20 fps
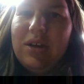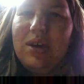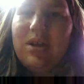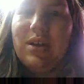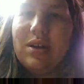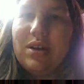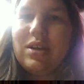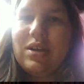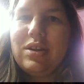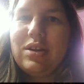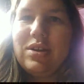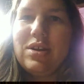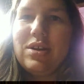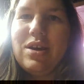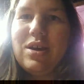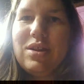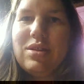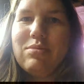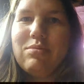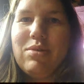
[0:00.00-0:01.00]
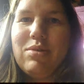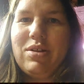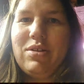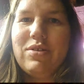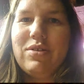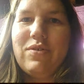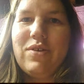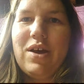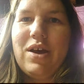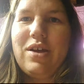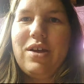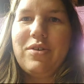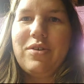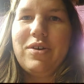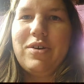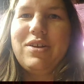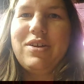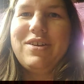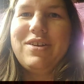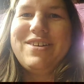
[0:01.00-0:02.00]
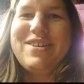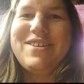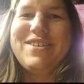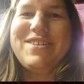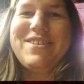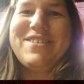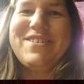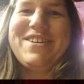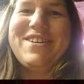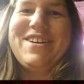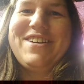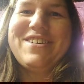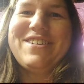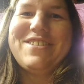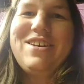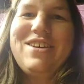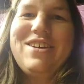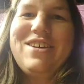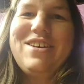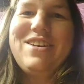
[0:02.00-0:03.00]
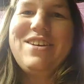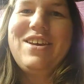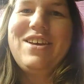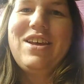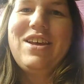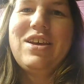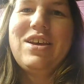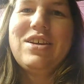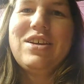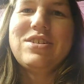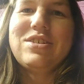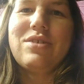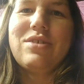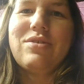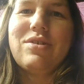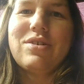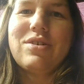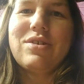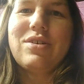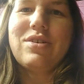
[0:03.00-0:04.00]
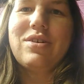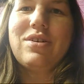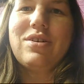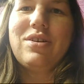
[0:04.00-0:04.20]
Nice day in the middle of Iowa. All right, sweet. John Walker.